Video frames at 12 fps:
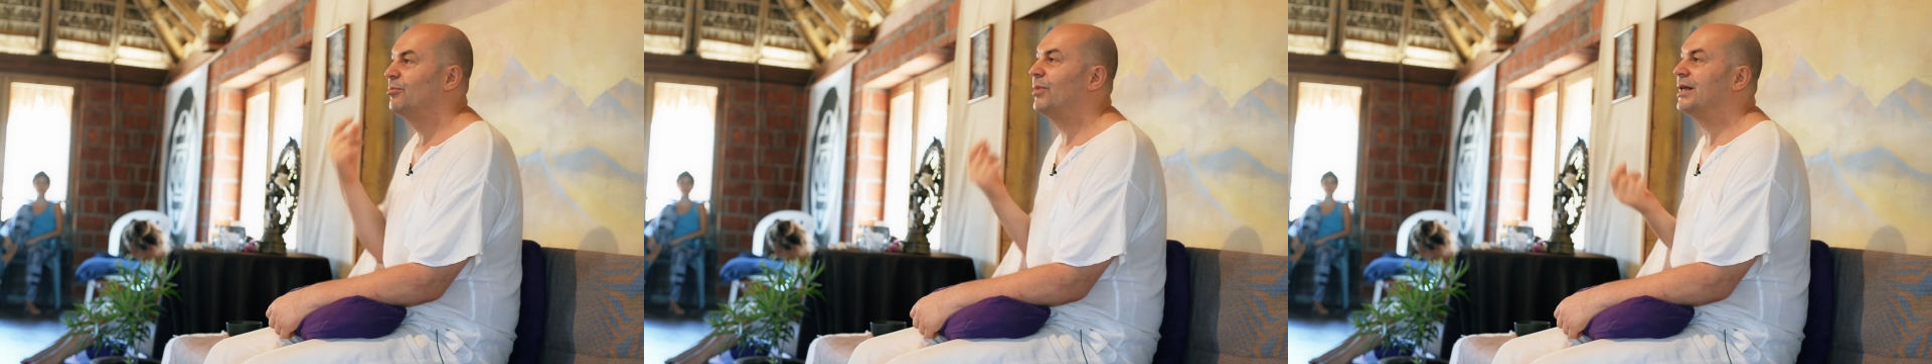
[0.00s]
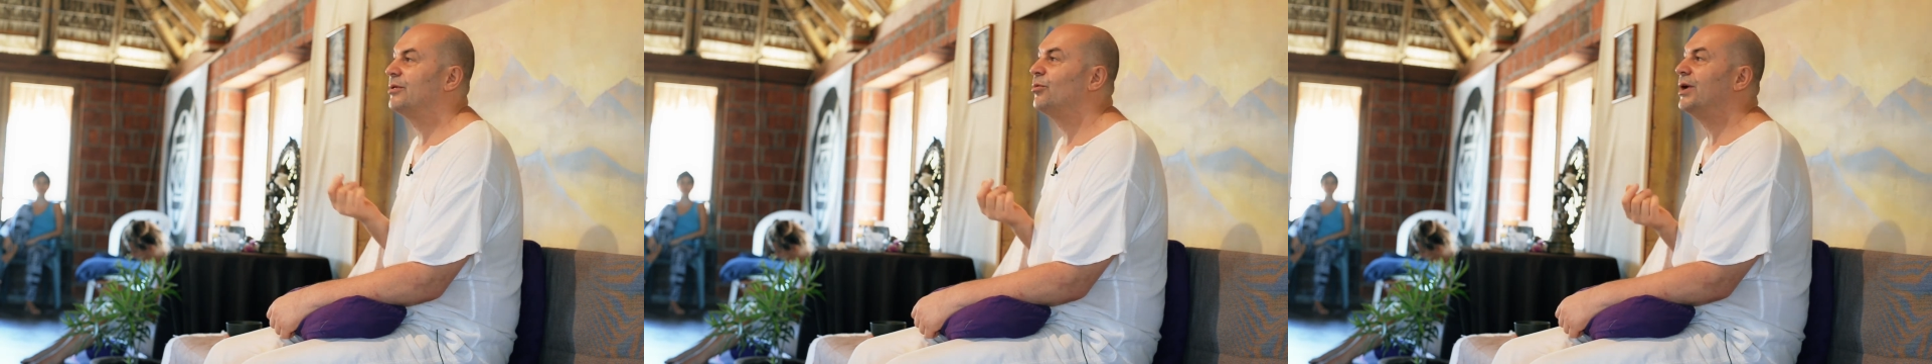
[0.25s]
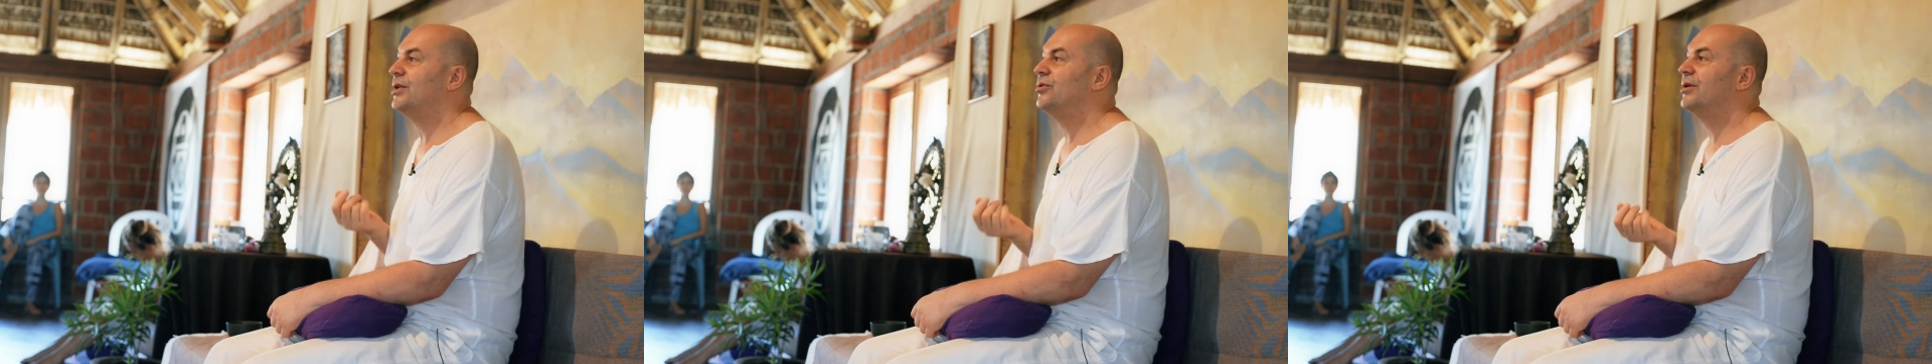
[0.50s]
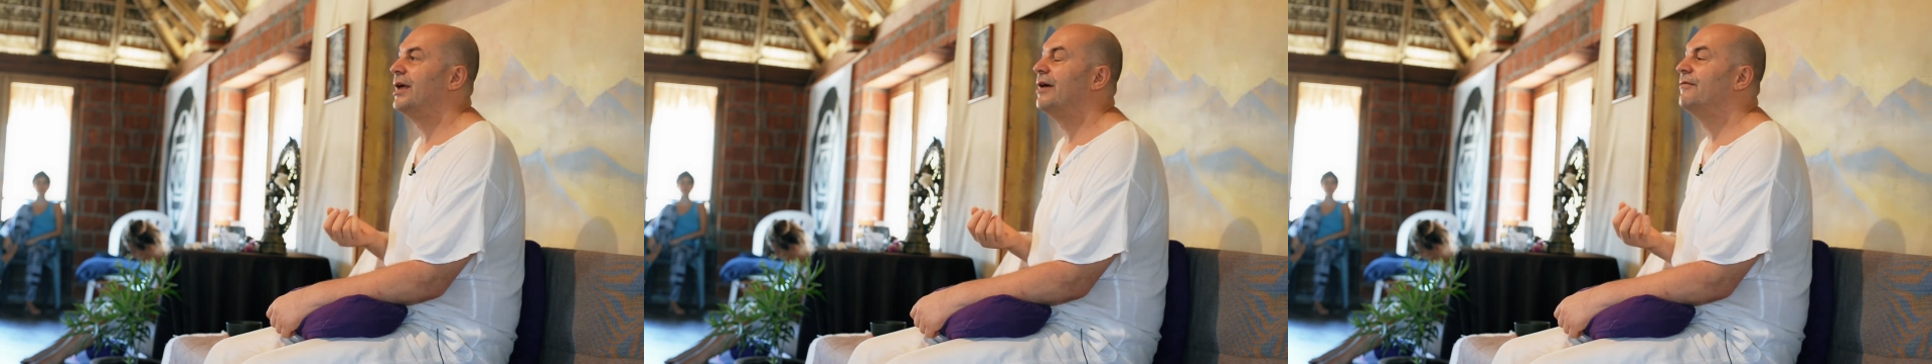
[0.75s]
But when
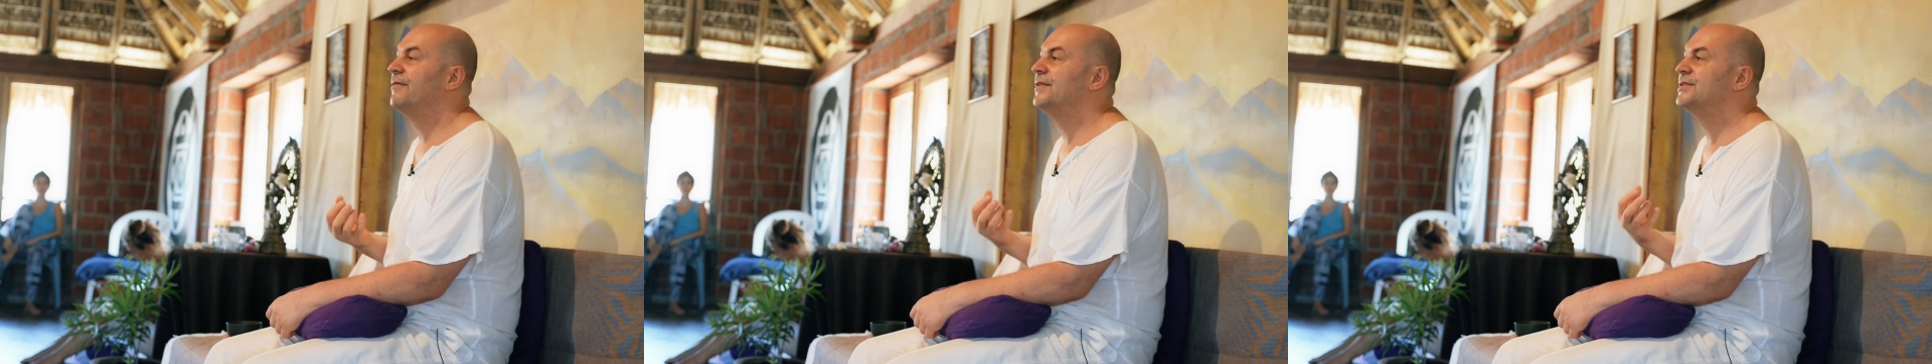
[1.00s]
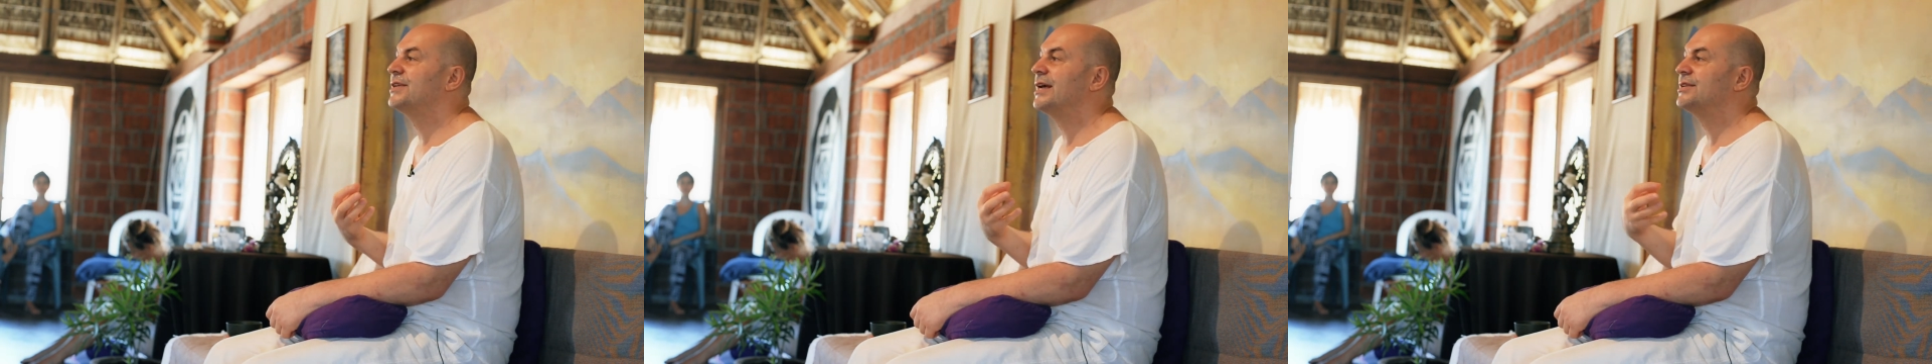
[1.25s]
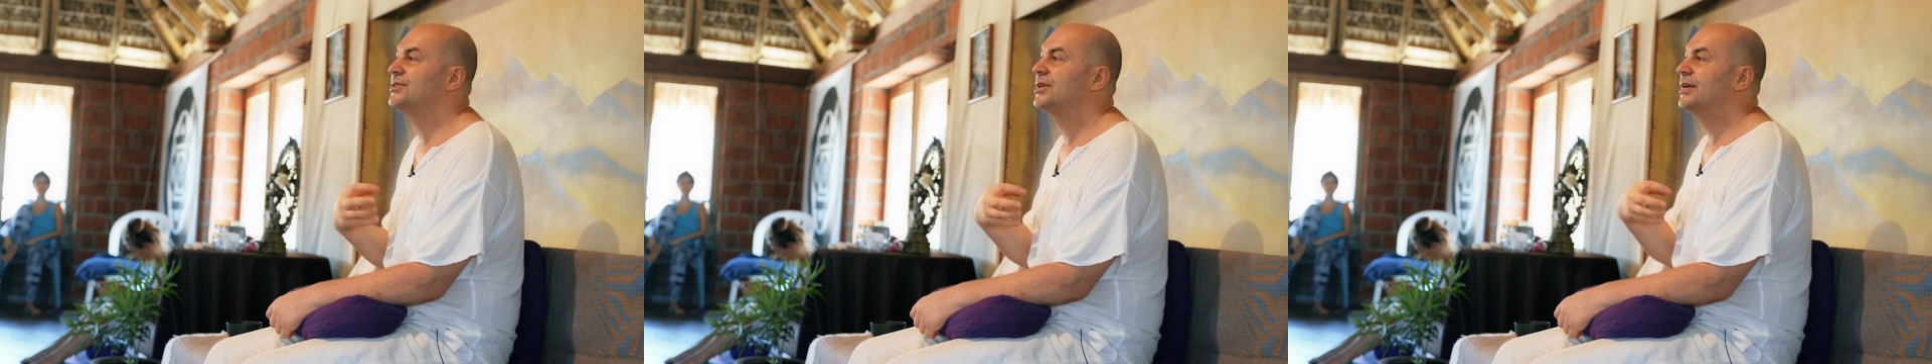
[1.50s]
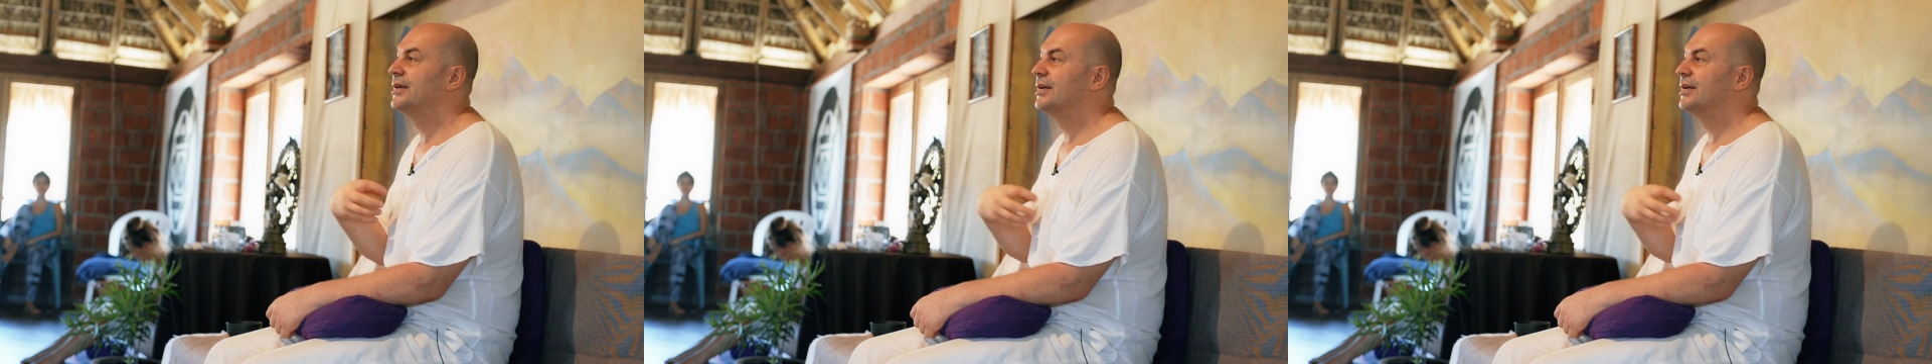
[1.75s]
you emphasize